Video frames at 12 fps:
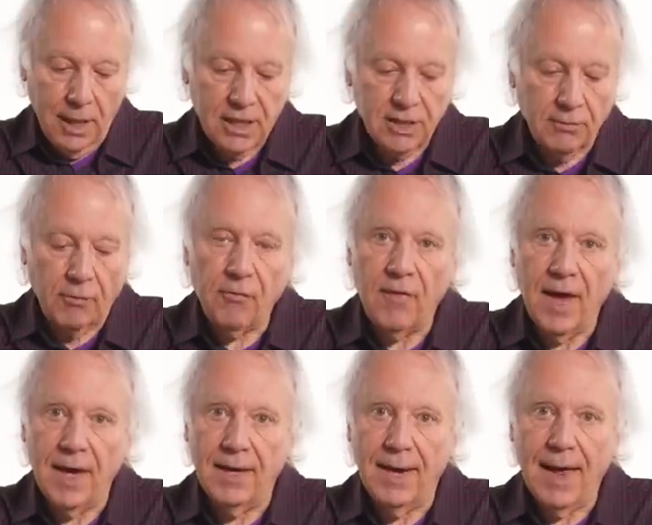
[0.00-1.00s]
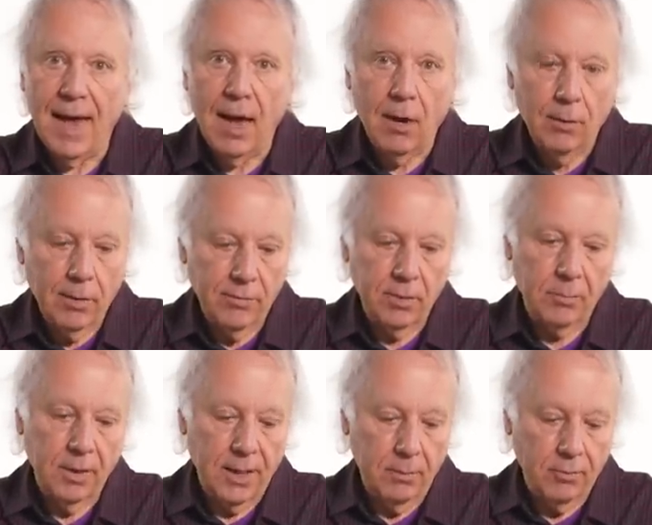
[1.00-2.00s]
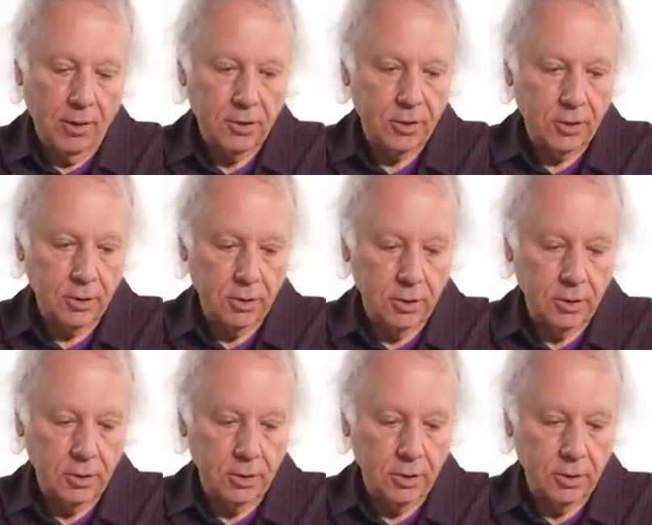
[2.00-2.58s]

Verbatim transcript: less of a fan now of the blade brush.